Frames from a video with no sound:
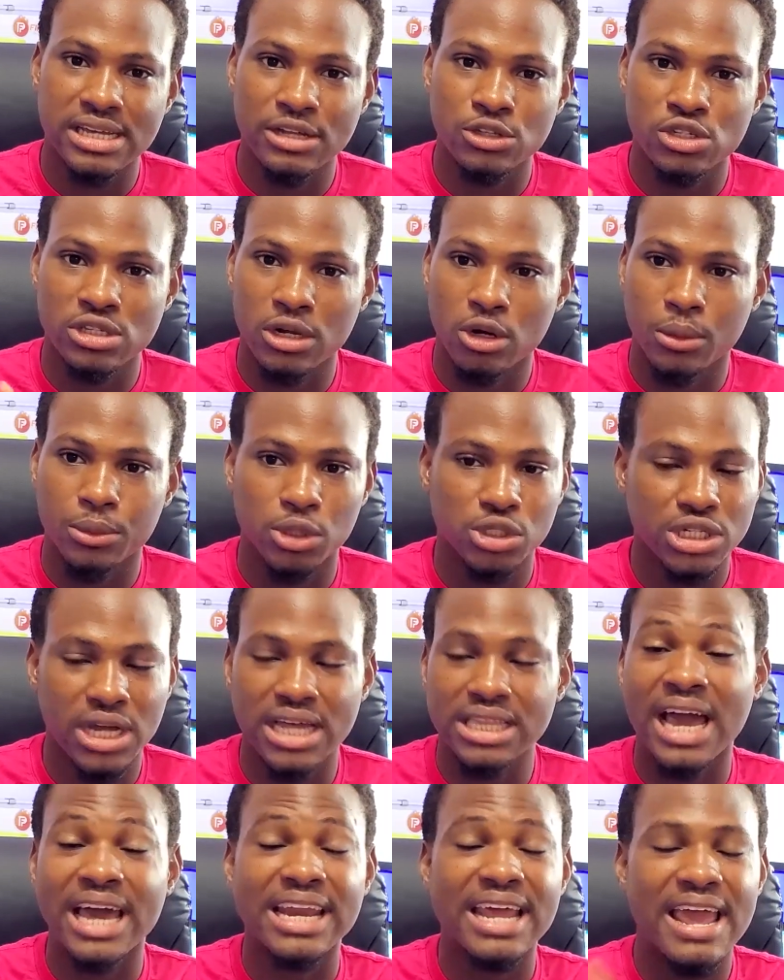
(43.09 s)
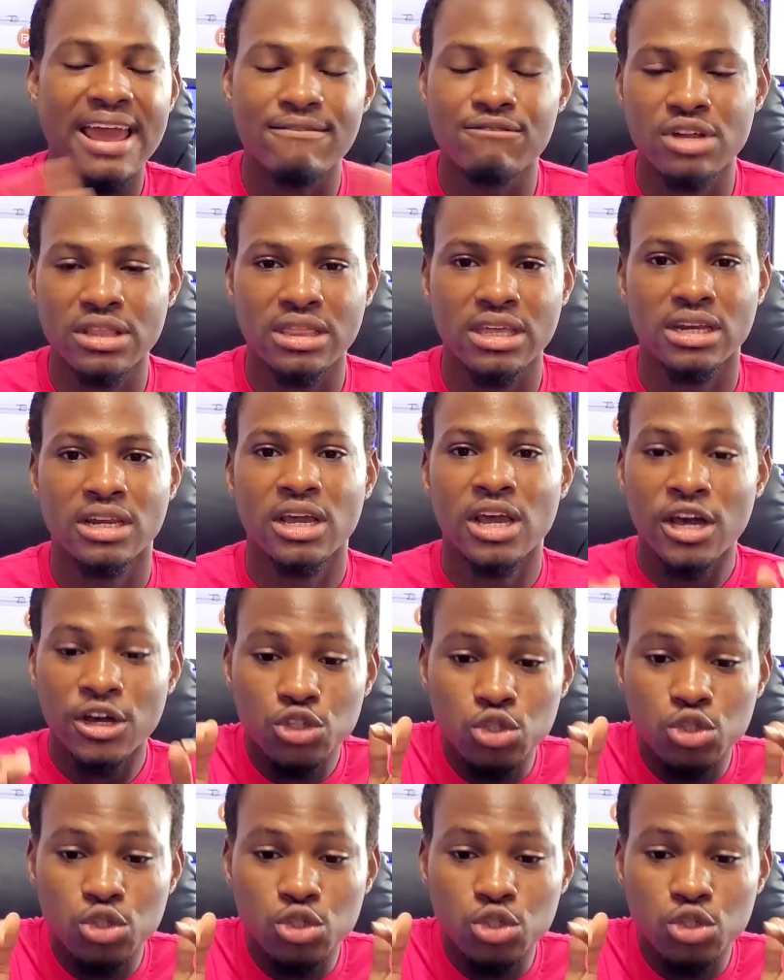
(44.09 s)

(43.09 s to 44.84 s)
how to set up your chart and everything.